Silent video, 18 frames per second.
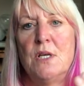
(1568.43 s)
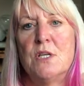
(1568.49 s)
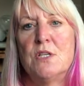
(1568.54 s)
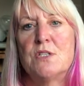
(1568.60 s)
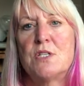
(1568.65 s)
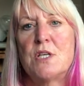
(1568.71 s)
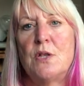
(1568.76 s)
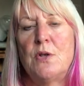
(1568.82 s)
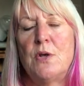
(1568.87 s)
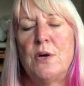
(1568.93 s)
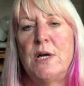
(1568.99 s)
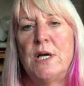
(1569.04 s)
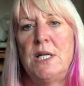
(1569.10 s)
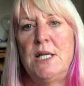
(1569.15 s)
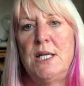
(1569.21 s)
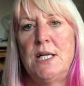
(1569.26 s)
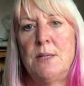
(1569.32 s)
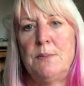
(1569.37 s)
So they're a
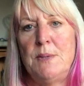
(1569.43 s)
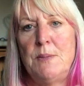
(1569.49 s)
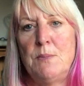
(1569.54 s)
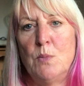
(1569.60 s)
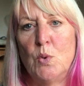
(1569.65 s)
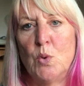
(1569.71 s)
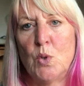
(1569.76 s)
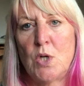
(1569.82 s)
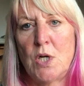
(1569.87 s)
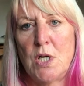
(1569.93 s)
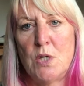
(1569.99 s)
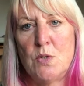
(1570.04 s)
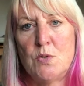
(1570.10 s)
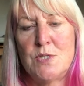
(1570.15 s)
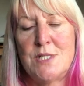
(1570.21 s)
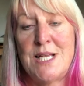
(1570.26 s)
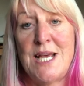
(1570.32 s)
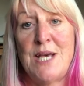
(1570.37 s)
little bit more
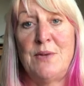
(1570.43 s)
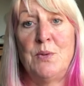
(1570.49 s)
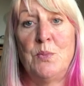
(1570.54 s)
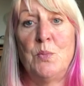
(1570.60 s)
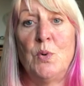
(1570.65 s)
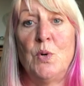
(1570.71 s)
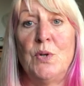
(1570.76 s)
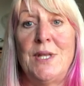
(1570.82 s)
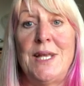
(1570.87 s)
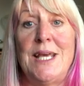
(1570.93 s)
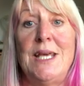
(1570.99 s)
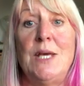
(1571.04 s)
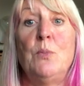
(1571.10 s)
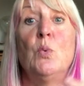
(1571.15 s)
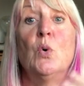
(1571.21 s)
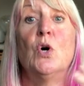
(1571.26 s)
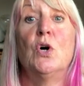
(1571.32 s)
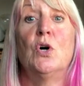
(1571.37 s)
closed down than what
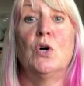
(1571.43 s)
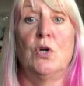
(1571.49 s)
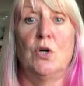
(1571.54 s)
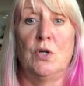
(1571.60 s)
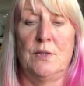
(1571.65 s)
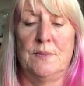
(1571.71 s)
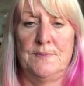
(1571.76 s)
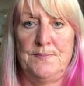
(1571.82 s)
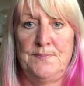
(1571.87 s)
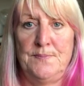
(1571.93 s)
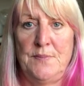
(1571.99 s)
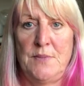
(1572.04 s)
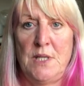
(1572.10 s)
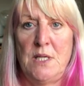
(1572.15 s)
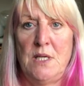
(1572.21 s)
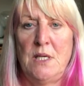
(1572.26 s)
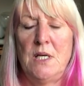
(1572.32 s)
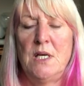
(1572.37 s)
they were.
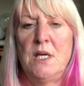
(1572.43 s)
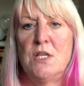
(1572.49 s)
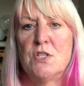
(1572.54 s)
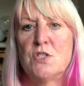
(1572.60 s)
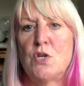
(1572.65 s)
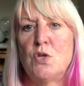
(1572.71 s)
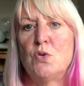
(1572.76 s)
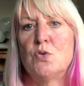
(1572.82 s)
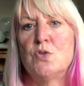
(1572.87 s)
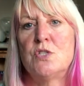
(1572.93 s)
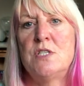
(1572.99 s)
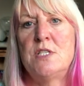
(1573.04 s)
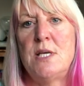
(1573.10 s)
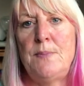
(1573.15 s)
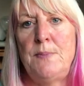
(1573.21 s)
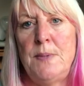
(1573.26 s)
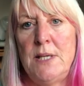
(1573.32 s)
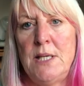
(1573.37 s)
So you're
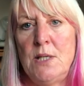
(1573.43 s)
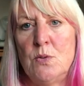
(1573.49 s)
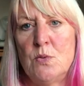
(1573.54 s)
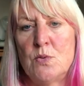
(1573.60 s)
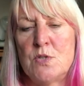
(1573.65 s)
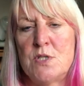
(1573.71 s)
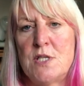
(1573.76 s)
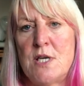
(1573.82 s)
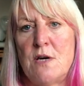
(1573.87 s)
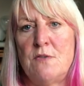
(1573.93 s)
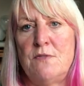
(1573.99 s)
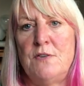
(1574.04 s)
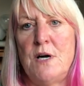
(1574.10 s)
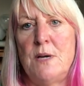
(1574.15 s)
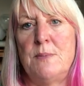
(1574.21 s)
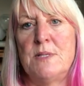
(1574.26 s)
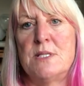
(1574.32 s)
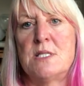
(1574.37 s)
zipping yourself
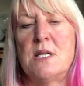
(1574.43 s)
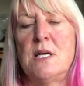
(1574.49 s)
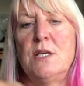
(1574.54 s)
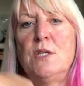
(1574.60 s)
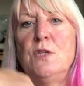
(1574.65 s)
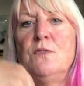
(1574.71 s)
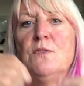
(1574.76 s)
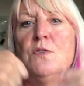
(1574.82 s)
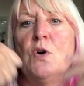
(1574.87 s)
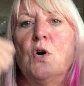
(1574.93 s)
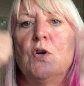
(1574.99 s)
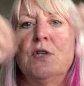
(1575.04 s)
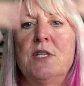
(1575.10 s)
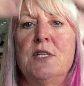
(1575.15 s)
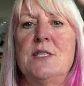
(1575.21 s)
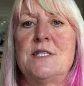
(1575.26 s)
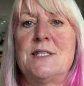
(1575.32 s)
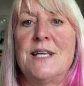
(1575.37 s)
up. It's like you've got
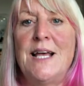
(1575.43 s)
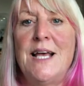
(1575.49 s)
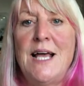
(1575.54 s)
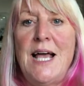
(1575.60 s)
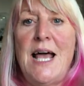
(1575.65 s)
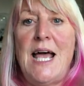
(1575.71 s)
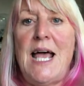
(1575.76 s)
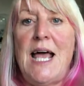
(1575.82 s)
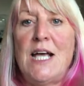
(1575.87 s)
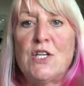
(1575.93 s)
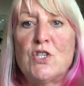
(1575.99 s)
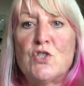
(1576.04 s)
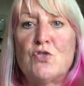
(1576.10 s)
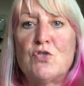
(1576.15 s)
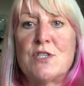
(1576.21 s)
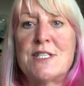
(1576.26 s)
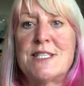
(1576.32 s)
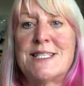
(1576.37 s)
this
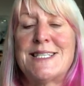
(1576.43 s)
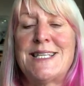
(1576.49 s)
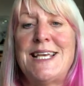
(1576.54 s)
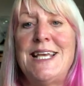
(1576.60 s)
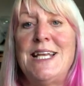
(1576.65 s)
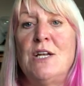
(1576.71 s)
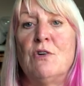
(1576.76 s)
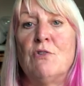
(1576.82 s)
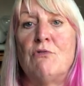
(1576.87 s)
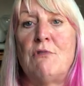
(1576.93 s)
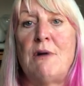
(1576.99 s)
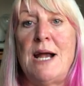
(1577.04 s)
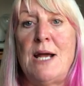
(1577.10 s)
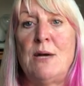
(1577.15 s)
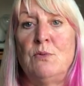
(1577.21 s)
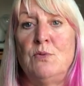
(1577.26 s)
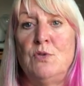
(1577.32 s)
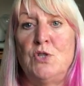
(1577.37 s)
extra skin
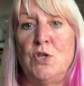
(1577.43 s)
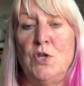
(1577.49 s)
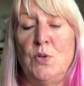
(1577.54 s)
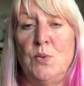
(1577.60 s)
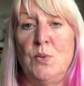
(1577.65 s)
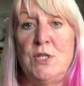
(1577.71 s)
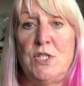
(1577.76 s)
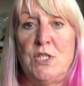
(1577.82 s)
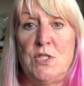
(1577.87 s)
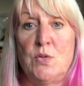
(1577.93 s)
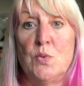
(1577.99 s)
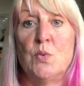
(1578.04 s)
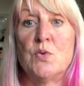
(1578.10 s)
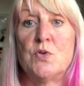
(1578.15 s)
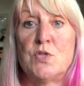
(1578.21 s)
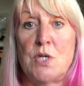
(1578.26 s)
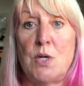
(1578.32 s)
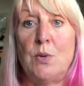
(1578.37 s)
around you, which is
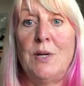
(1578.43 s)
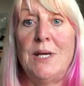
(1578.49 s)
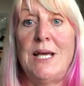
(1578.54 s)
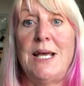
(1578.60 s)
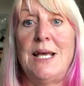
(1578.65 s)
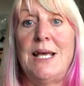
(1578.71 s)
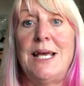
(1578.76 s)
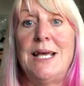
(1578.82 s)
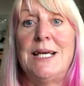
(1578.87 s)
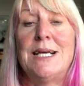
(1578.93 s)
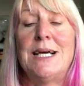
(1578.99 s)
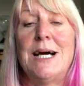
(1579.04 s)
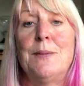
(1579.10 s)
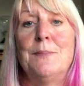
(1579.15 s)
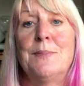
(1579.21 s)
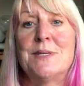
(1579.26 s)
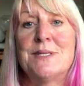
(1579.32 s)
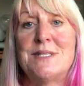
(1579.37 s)
also
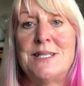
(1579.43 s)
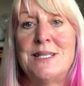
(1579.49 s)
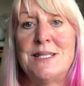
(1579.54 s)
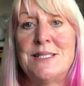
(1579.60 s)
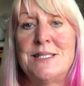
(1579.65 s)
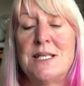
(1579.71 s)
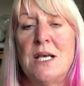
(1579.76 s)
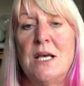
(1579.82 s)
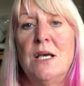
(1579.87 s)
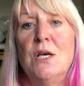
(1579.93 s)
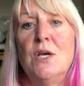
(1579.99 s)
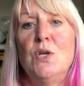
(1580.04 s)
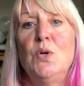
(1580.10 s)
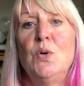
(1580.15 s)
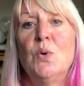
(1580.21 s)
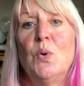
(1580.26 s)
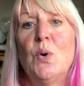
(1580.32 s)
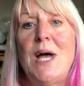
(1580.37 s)
encompasses
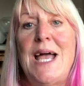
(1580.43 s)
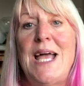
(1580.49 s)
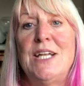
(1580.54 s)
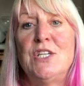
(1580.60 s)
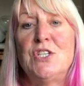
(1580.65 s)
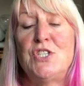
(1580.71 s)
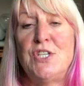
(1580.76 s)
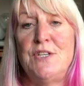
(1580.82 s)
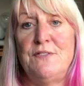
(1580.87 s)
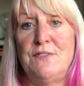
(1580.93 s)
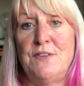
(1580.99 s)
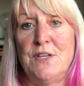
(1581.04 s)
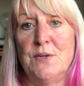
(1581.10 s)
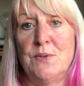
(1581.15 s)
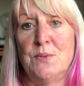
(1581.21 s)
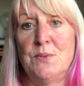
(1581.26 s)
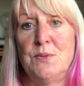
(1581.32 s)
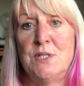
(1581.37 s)
your energy
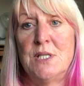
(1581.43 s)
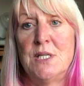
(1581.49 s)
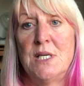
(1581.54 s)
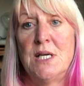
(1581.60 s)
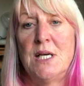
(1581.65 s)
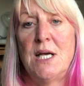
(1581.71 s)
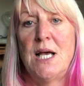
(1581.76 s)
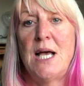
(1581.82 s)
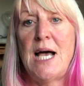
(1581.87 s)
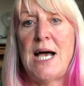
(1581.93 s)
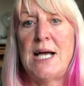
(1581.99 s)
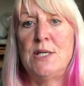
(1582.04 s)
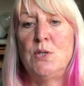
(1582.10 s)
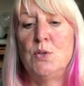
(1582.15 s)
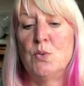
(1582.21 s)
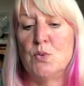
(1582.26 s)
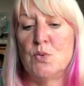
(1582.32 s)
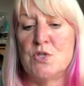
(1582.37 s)
field, and
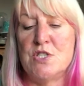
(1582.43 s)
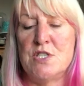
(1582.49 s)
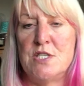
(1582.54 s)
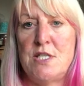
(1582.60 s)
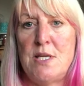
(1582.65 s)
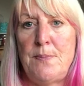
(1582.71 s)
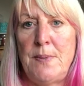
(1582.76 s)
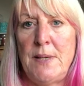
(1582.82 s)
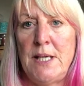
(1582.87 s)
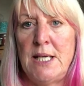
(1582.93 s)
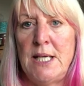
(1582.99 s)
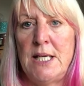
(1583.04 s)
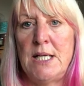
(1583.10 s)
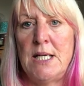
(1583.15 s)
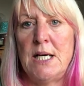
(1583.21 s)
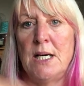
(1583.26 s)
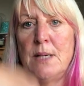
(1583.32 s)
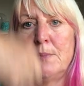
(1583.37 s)
you're zipping
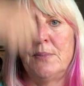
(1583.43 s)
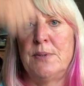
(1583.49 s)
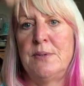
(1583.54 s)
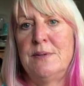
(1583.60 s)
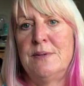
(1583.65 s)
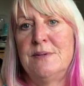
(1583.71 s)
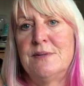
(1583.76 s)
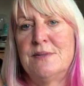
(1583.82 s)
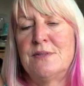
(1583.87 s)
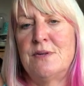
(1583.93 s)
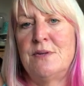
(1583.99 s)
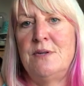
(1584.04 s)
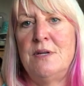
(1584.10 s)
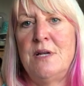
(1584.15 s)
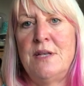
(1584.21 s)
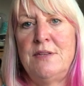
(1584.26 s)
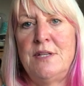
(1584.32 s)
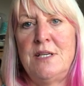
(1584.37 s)
it up. So
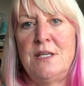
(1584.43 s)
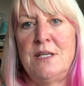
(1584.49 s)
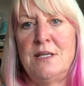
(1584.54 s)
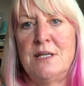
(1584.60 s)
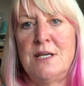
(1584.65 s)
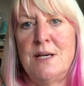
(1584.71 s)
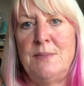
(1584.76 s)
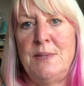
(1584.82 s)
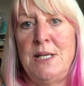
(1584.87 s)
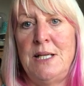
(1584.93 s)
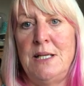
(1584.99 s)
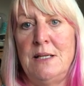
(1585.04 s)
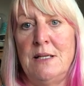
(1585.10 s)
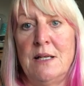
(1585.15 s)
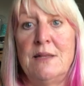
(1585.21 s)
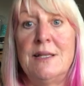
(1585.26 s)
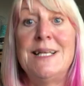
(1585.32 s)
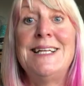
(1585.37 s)
nothing can come in,
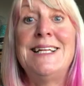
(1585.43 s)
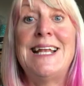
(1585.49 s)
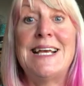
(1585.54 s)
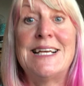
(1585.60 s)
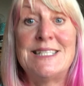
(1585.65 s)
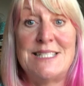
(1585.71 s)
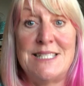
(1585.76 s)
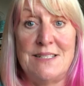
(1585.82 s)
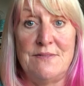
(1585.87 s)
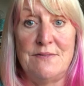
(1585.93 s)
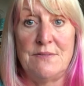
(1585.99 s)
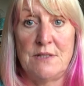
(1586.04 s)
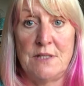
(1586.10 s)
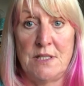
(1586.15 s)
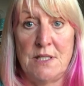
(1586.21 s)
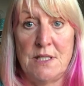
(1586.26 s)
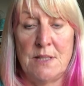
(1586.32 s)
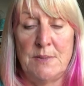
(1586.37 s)
nothing negative
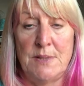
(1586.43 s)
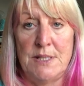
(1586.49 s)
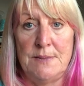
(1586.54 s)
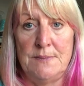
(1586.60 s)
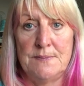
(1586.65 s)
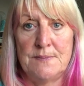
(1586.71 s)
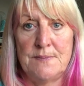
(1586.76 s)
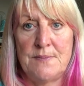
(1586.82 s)
can come in.